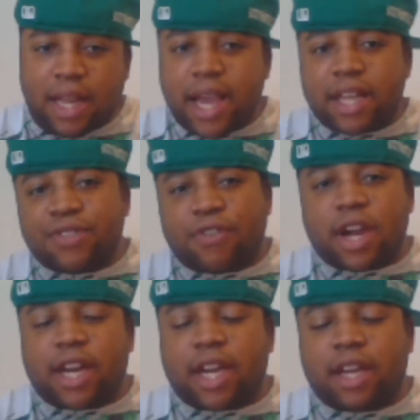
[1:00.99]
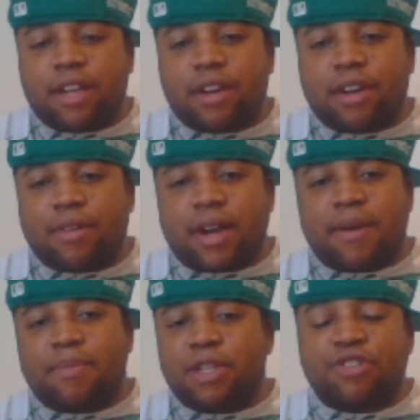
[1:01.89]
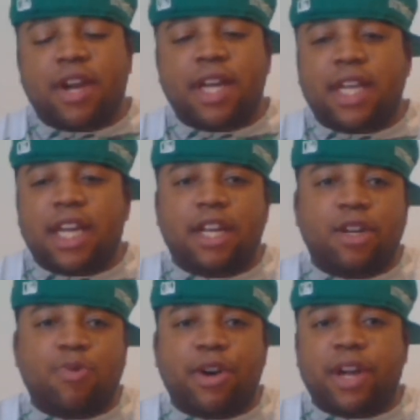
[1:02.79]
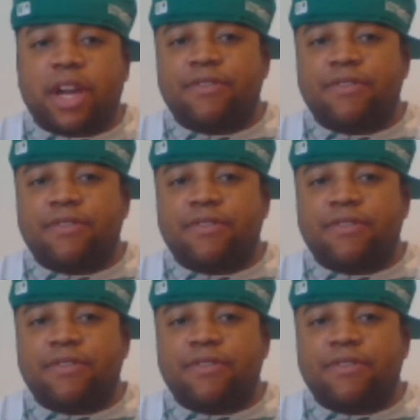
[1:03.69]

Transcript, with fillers: last Friday, you know, I've been trying to get it to work